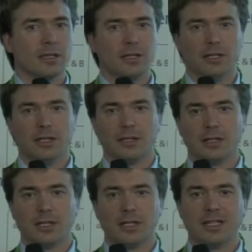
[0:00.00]
The
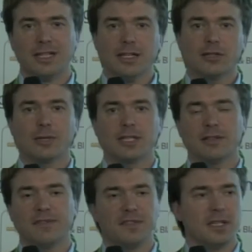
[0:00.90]

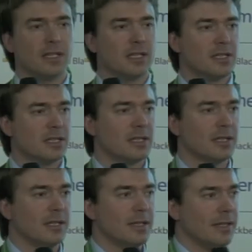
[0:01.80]
interesting thing is
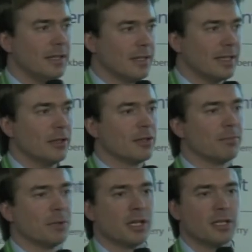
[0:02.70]
in the calendar
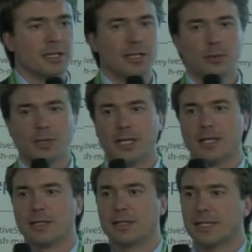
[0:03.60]
part, and you
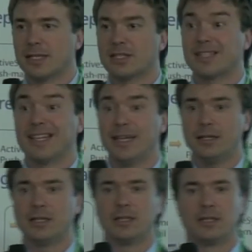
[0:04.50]
can test
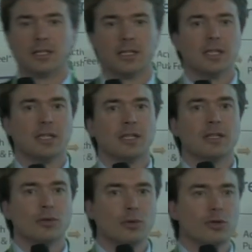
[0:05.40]
any
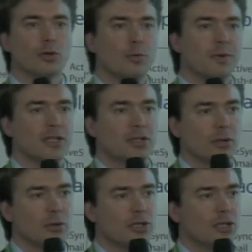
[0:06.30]
good groupware
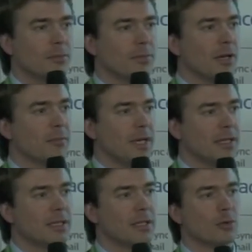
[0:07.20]
solution by
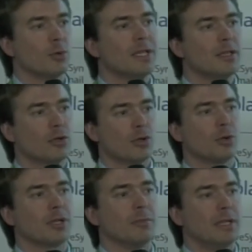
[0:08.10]
making a
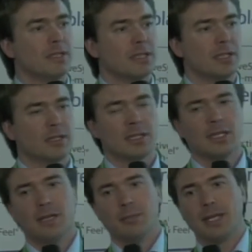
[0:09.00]
recurring meeting,
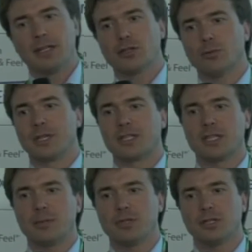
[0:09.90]
make some
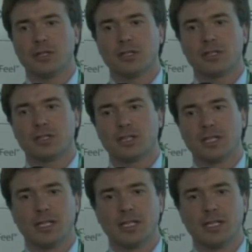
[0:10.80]
exceptions,